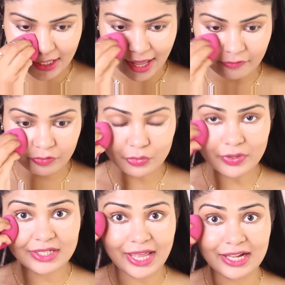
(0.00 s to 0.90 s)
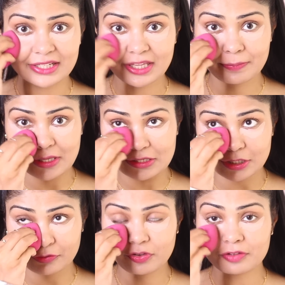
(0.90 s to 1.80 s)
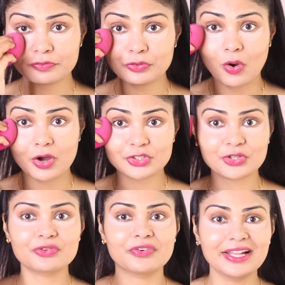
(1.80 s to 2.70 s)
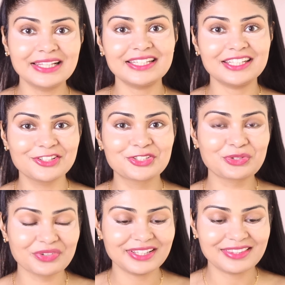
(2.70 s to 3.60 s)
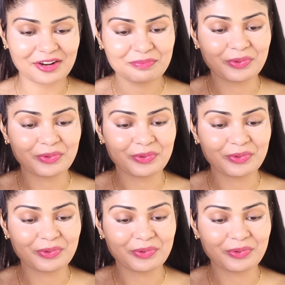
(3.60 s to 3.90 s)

have you read Alchemist? If you have not, you really need to read that